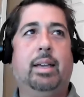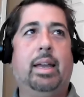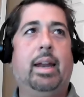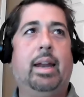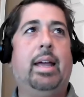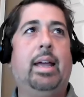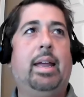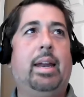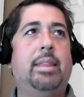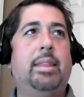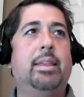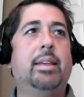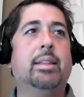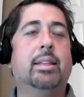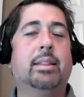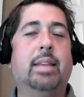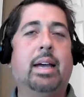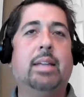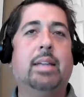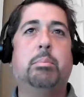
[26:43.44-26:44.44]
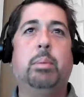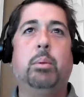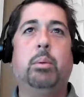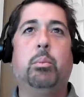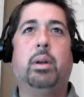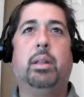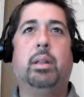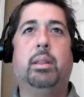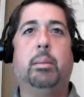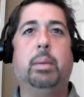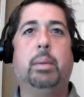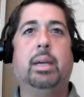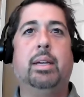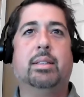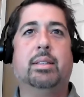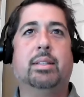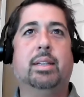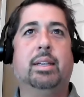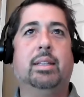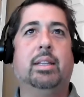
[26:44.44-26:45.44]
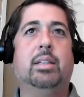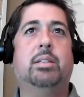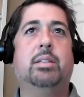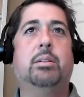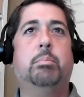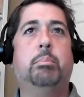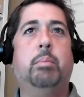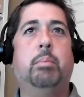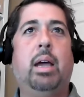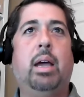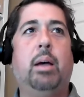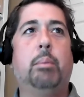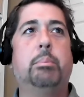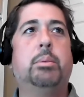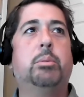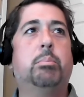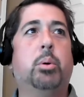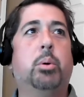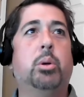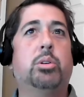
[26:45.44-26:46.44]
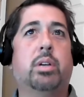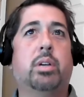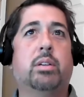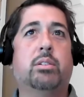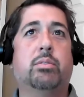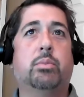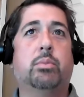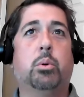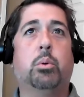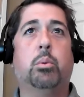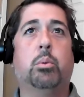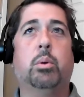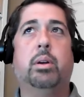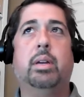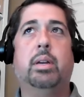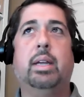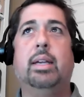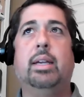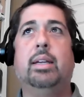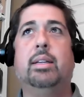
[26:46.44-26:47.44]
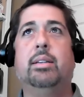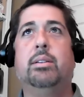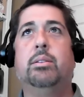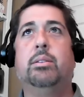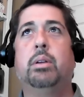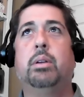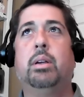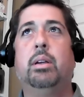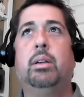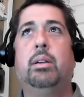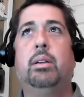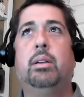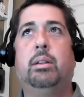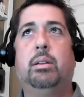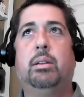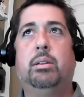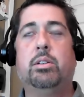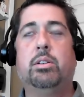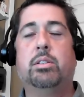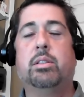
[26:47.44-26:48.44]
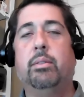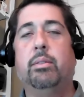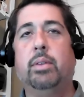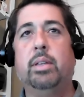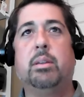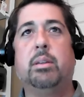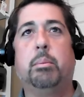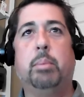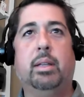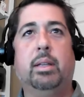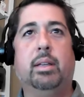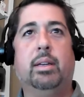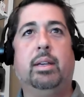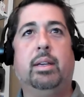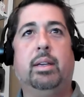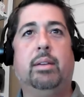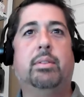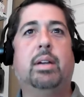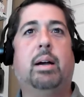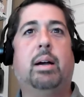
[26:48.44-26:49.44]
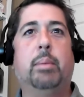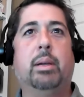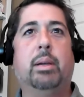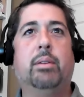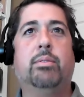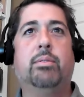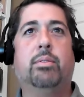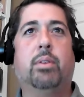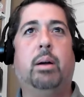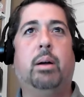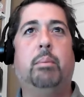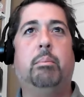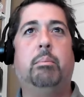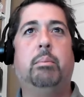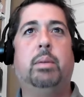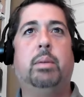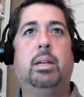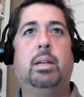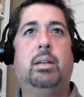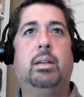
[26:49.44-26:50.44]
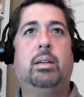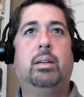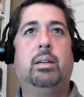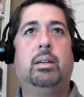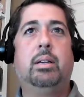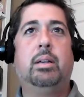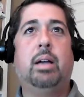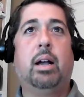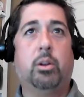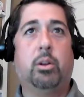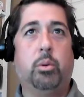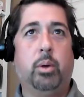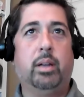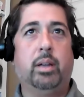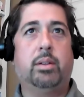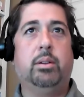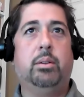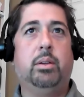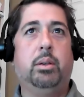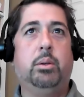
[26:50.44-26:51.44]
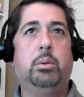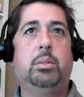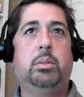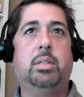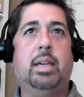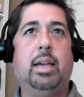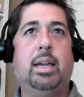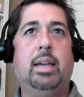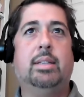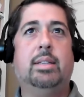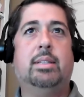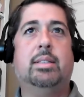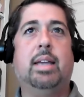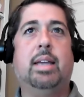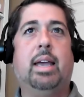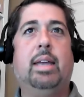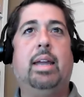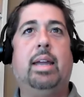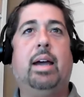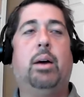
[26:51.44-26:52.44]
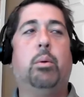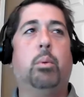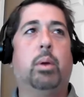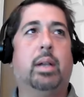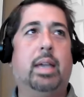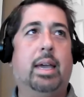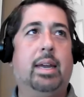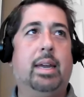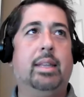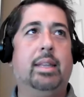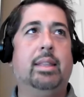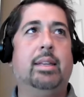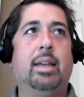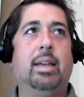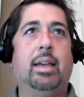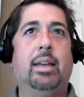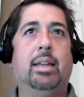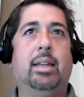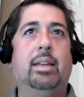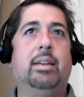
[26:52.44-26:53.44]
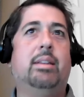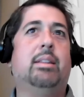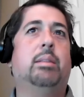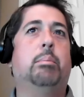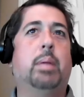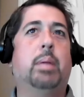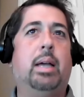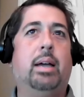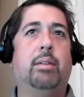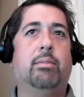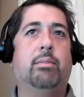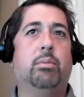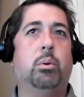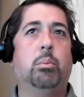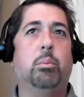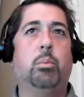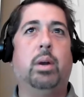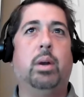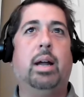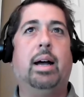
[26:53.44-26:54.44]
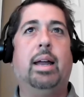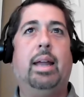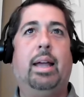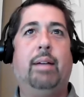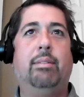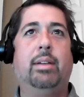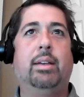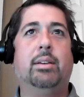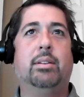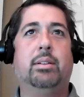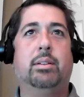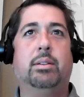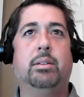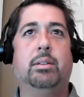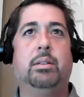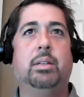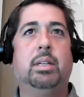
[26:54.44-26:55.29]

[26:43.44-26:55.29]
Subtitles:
And I think that that's been one of the biggest thing that's helped push us forward, is just the visibility of coming from a critical use case, and now we're getting the data into the platform. We're not having to